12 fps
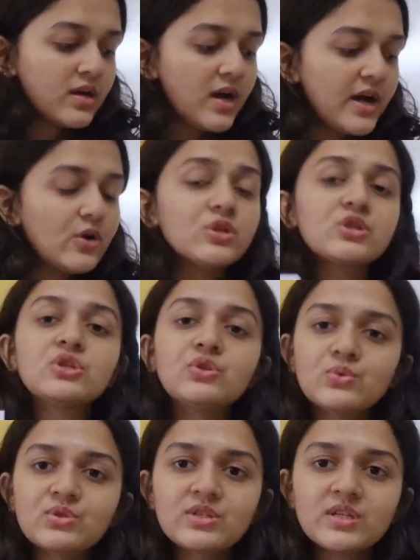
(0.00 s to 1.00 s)
I also
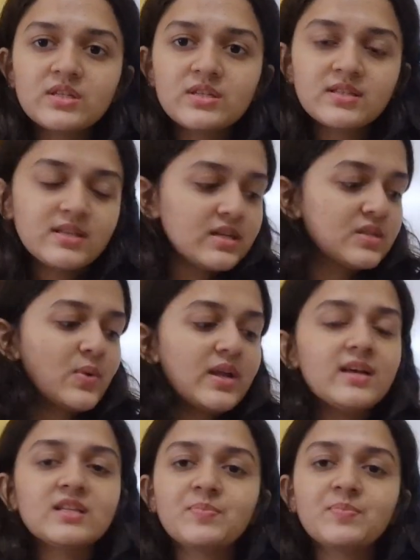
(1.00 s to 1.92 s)
use this as well as